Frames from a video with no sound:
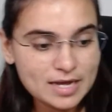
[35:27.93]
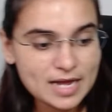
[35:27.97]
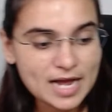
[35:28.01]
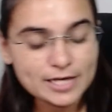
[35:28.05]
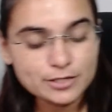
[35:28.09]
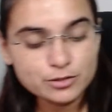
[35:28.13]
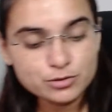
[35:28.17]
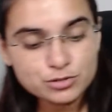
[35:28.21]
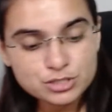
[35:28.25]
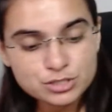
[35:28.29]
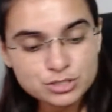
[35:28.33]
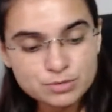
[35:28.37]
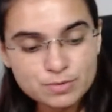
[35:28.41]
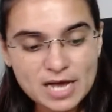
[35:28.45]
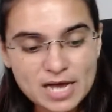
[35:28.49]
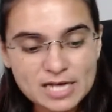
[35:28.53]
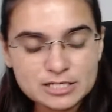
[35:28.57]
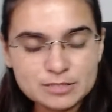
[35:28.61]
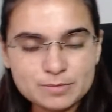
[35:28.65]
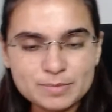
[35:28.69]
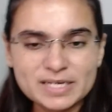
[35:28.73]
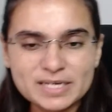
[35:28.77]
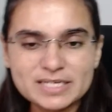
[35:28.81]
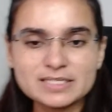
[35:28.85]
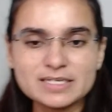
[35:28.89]
I used to
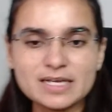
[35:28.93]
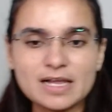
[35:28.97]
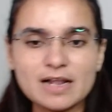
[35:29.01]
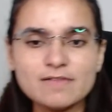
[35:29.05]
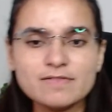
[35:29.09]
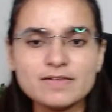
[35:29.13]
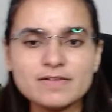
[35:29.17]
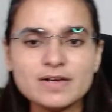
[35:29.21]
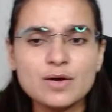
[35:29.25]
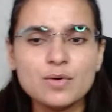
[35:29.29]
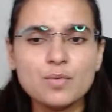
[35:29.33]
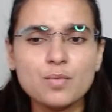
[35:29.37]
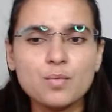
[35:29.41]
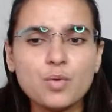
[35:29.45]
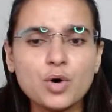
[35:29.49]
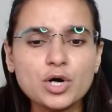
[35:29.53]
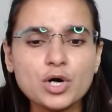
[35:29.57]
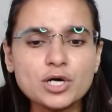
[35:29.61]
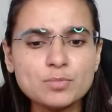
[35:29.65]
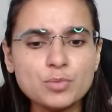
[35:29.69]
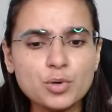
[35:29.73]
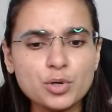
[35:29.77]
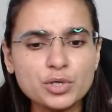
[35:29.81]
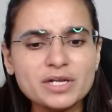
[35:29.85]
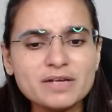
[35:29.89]
ask myself,
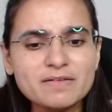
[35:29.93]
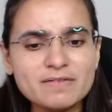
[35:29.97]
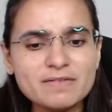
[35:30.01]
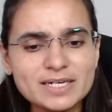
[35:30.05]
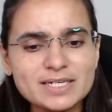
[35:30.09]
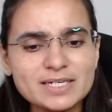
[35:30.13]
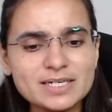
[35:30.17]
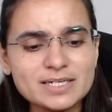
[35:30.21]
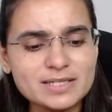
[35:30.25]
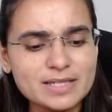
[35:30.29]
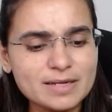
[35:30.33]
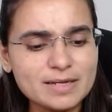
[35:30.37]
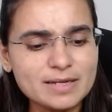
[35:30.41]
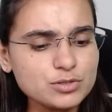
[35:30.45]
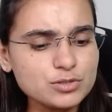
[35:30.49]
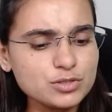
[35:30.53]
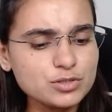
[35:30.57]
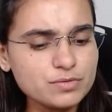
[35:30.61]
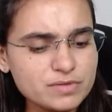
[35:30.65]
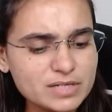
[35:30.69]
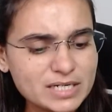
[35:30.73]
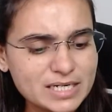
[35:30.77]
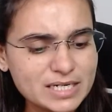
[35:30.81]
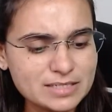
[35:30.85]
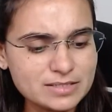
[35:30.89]
what motivated them to
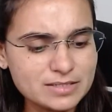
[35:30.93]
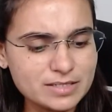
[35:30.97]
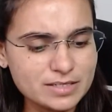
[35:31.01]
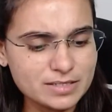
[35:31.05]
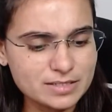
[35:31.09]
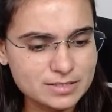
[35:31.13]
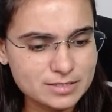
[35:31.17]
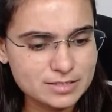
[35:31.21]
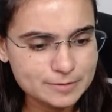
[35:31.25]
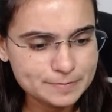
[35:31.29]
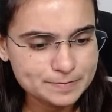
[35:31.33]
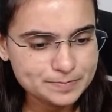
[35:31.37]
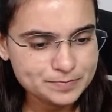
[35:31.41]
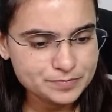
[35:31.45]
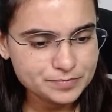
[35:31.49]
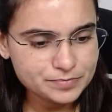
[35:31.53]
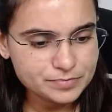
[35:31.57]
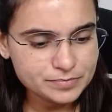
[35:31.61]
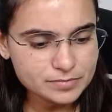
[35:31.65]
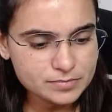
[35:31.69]
read this?